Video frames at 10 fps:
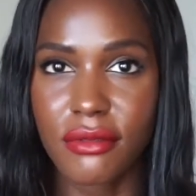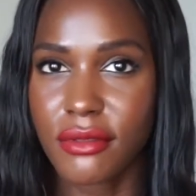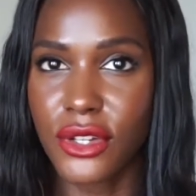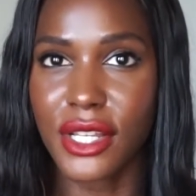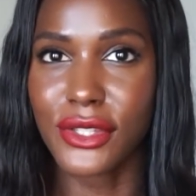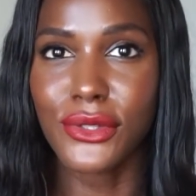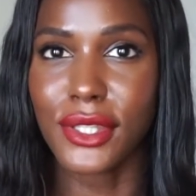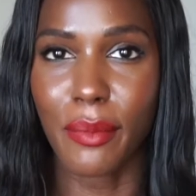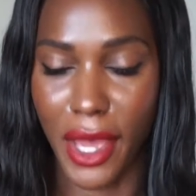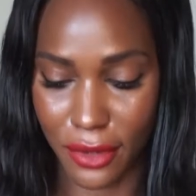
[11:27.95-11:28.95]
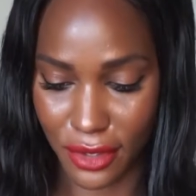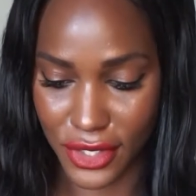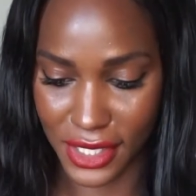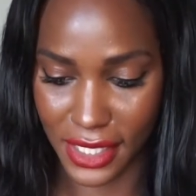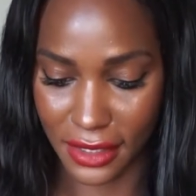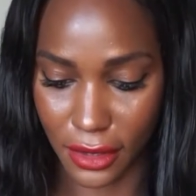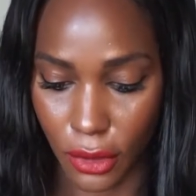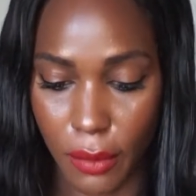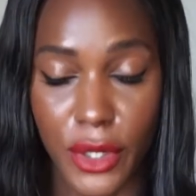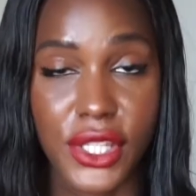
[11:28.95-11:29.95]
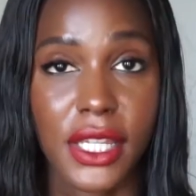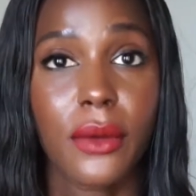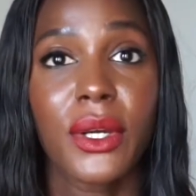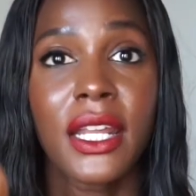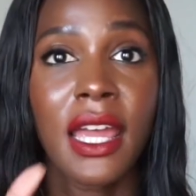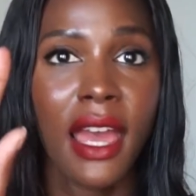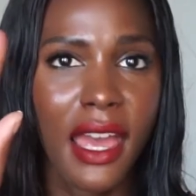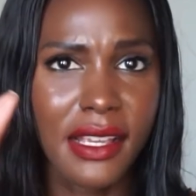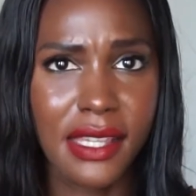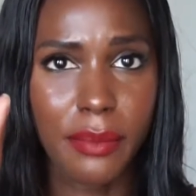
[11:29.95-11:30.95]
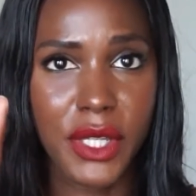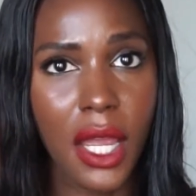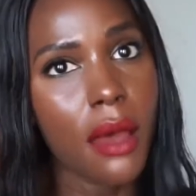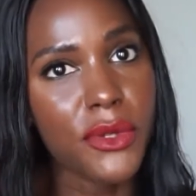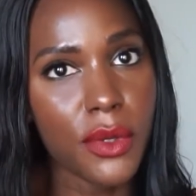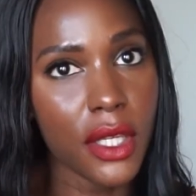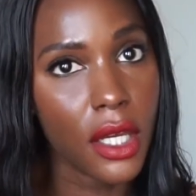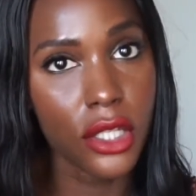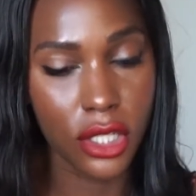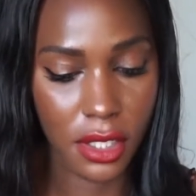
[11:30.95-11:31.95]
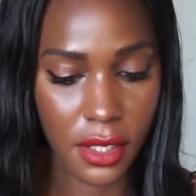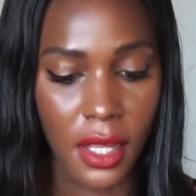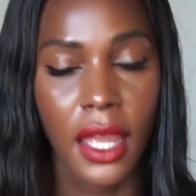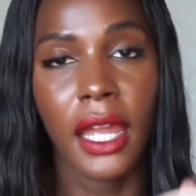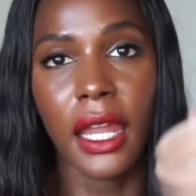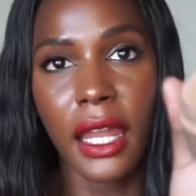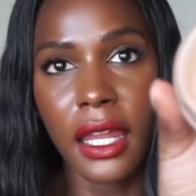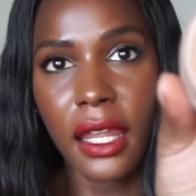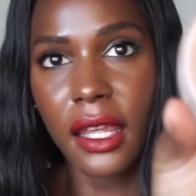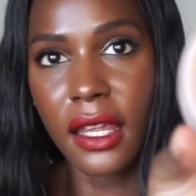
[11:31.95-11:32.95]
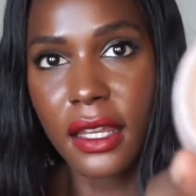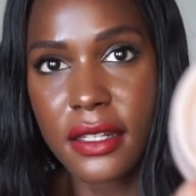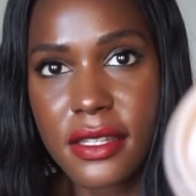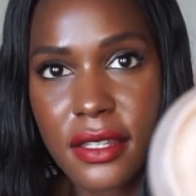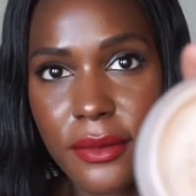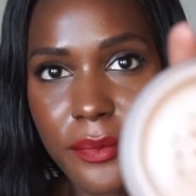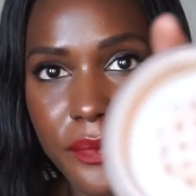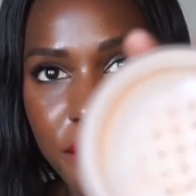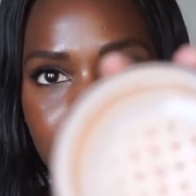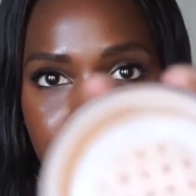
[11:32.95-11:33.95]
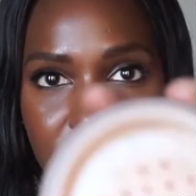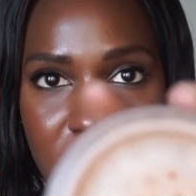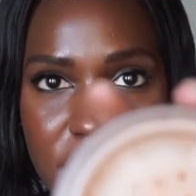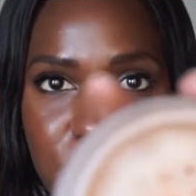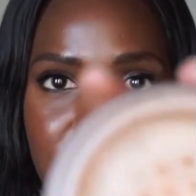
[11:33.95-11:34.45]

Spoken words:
translucent powder, just like the Laura Mercier one, except it comes with a cushion, and that's